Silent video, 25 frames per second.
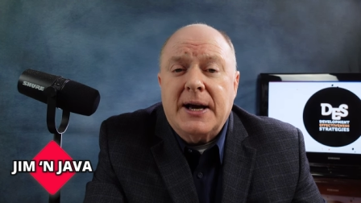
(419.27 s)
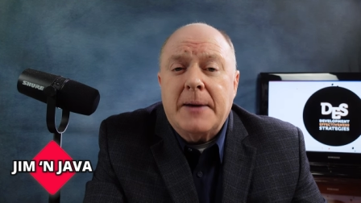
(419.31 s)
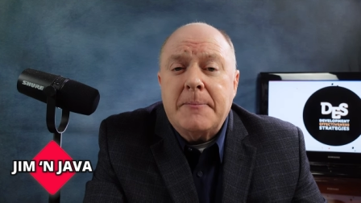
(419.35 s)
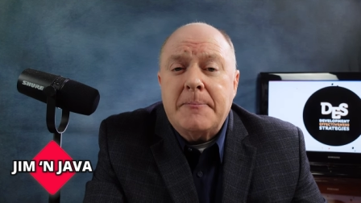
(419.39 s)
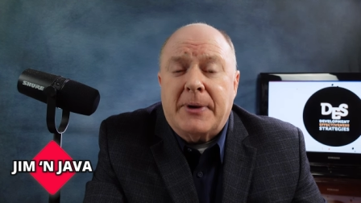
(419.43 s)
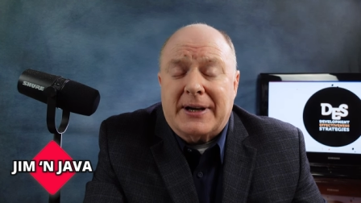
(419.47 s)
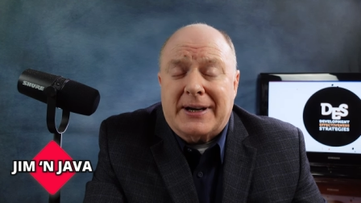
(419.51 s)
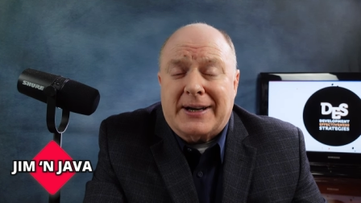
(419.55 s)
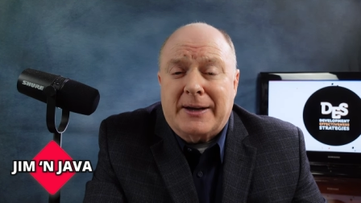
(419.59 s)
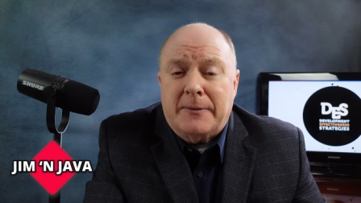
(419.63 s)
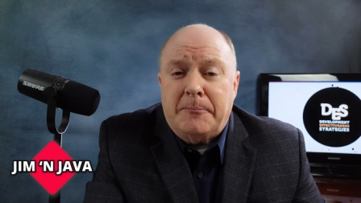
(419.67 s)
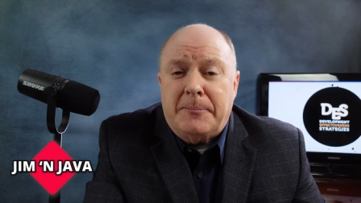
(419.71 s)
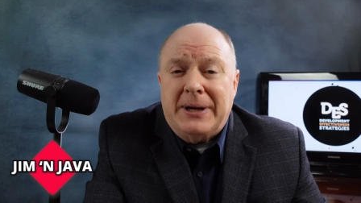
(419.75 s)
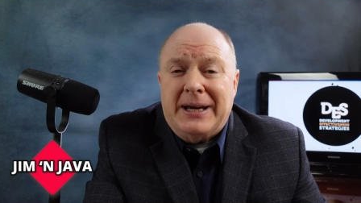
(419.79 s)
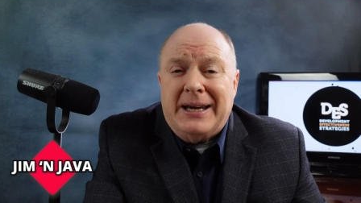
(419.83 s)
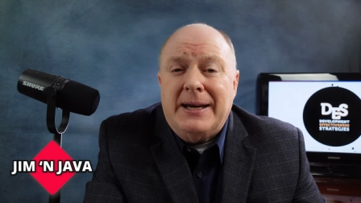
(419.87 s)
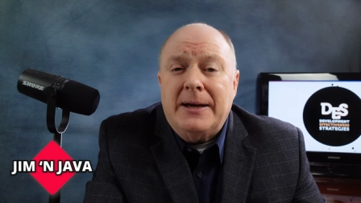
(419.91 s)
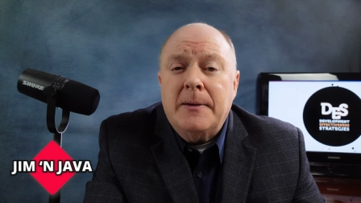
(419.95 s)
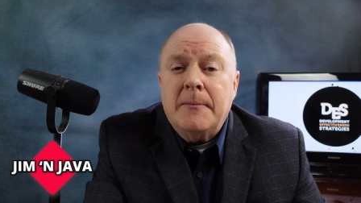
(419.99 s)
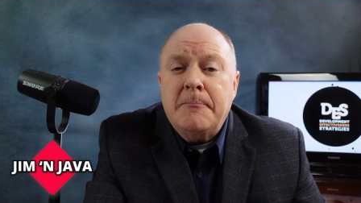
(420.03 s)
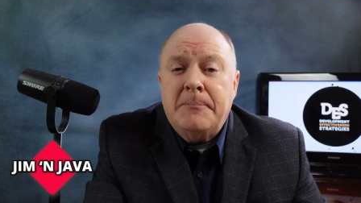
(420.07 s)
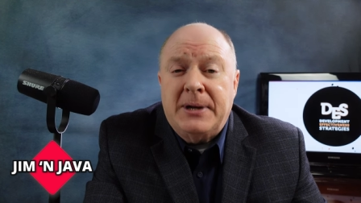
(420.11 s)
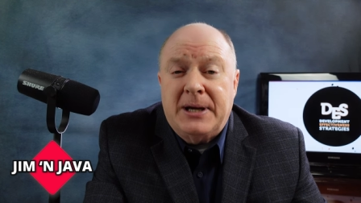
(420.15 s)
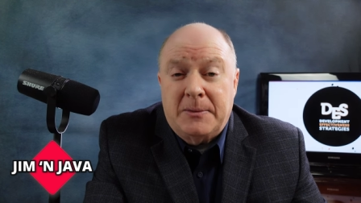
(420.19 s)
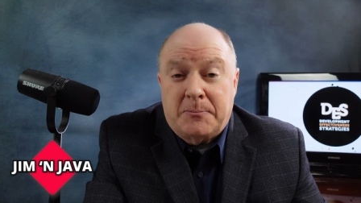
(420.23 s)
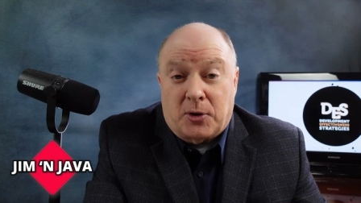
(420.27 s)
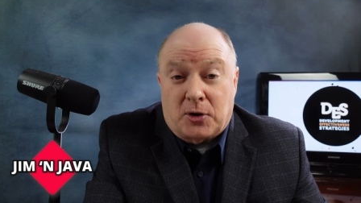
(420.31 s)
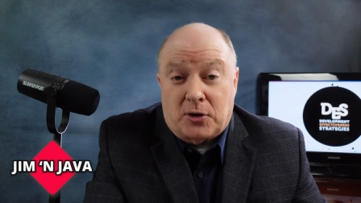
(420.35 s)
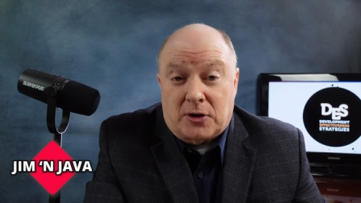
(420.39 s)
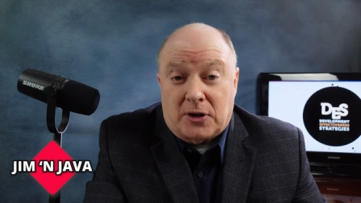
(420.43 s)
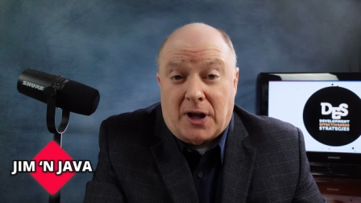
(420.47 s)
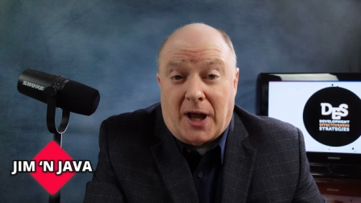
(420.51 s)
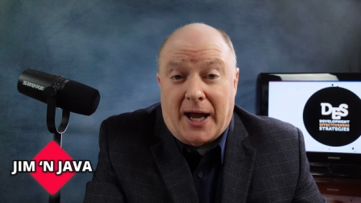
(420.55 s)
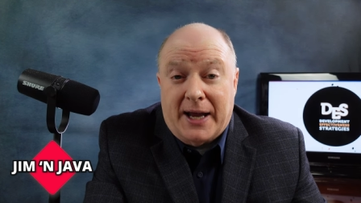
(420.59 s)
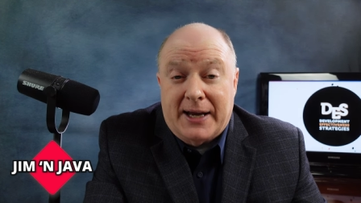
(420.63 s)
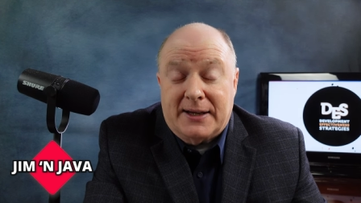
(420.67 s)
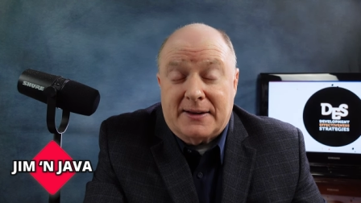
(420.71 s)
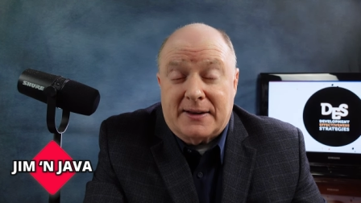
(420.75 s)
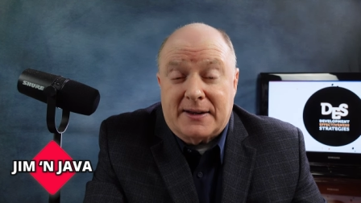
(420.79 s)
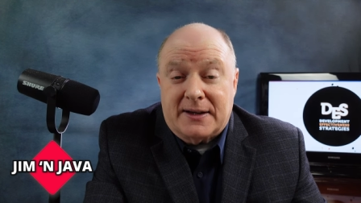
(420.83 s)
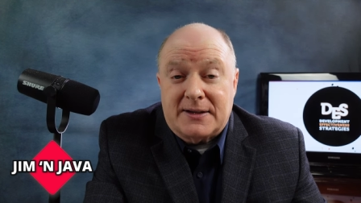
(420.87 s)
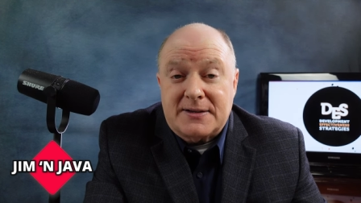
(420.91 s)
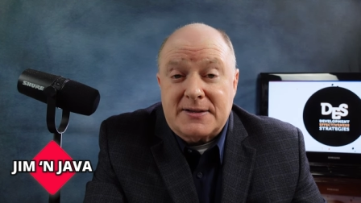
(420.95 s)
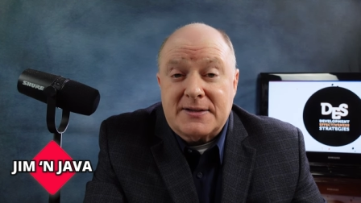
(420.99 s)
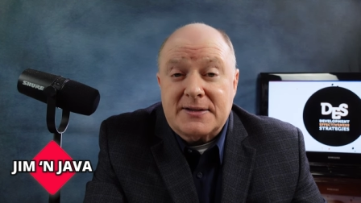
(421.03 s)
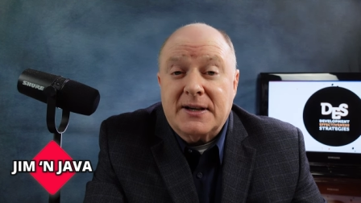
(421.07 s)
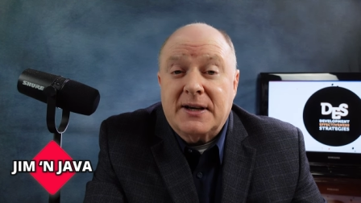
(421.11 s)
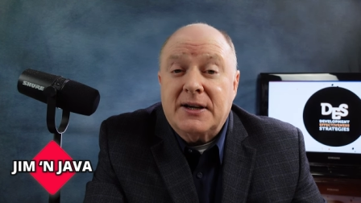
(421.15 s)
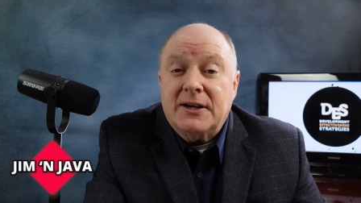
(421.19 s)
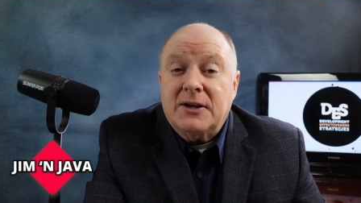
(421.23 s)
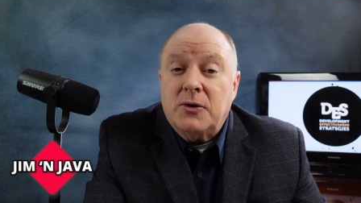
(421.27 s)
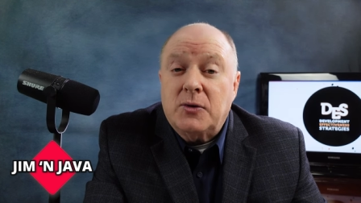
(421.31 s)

but it can be people like this